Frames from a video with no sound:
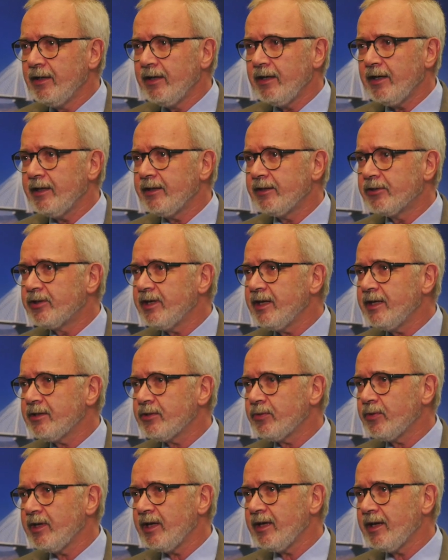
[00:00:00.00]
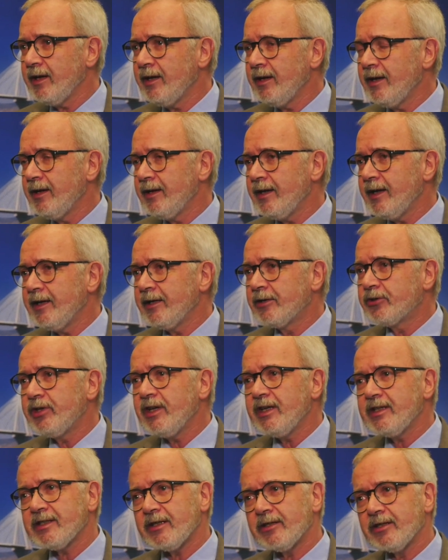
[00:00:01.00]
In Greece, we
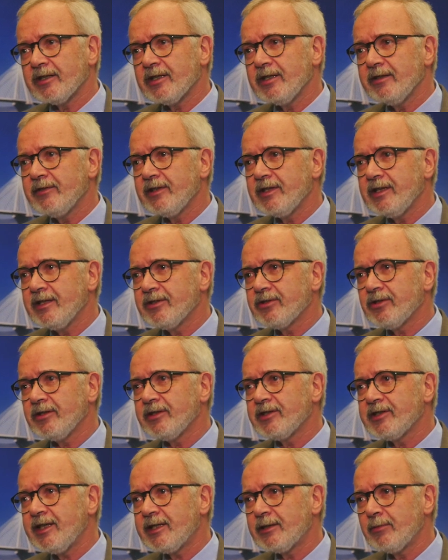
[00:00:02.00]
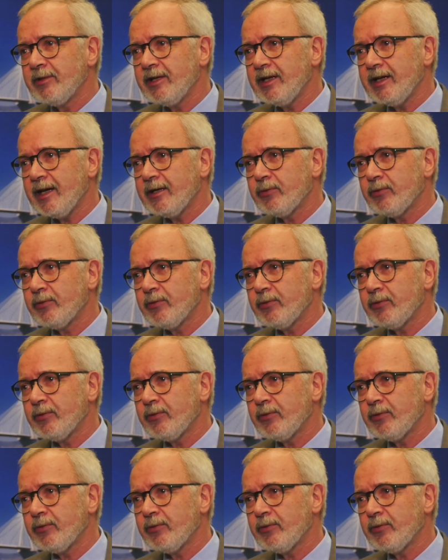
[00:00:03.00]
increased our activities considerably,